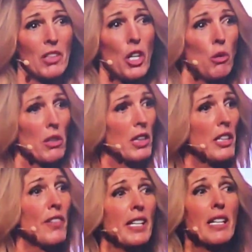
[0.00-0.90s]
who are
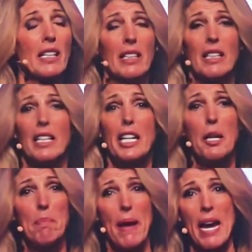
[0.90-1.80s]
living in
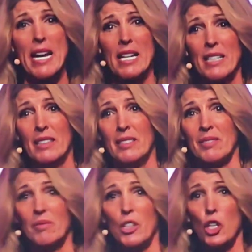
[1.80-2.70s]
pain,
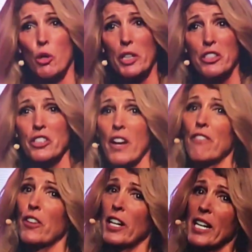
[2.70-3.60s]
who are
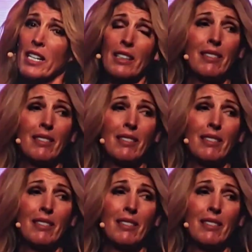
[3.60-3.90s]
suffering.